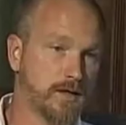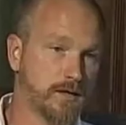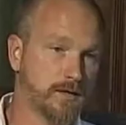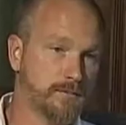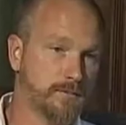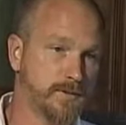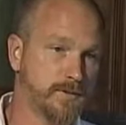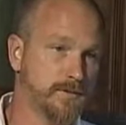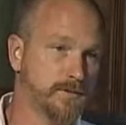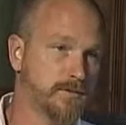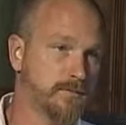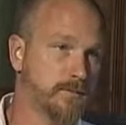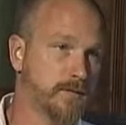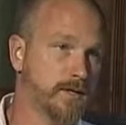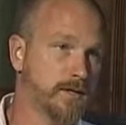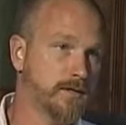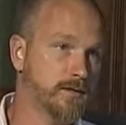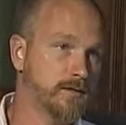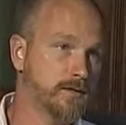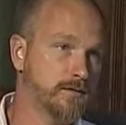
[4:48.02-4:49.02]
lot of peace of
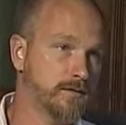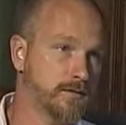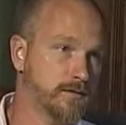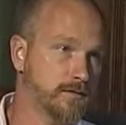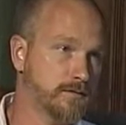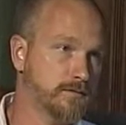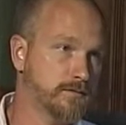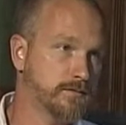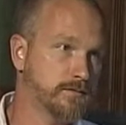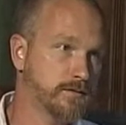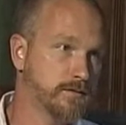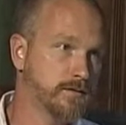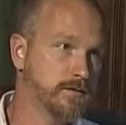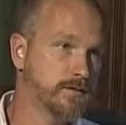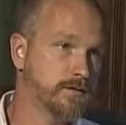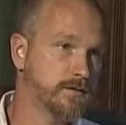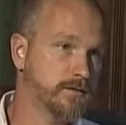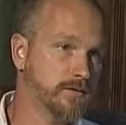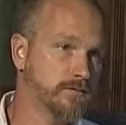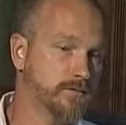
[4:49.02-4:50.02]
mind, and then,
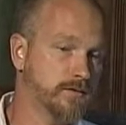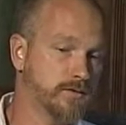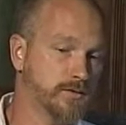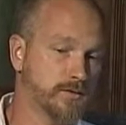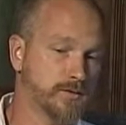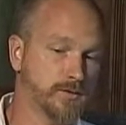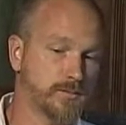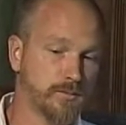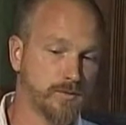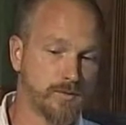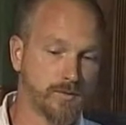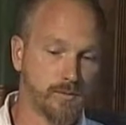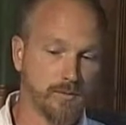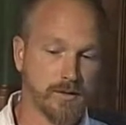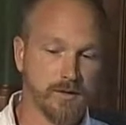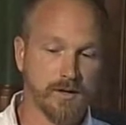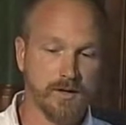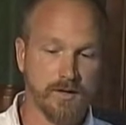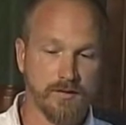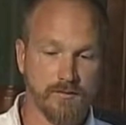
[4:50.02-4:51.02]
of course, we're,
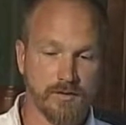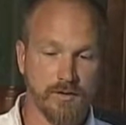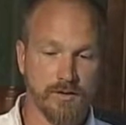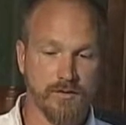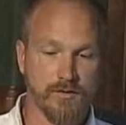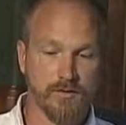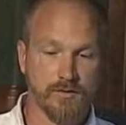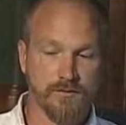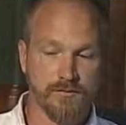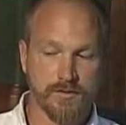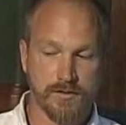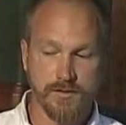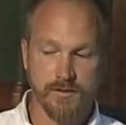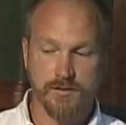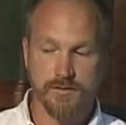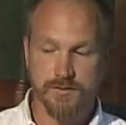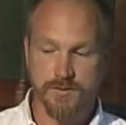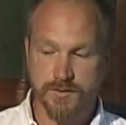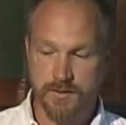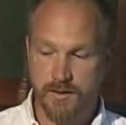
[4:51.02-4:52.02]
we're going to have other
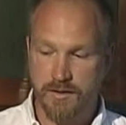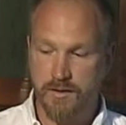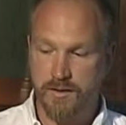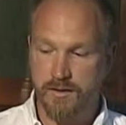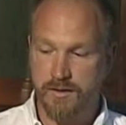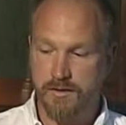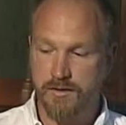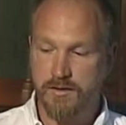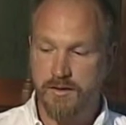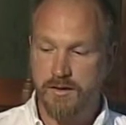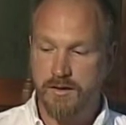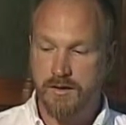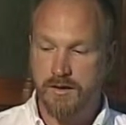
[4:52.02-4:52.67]
vendors there.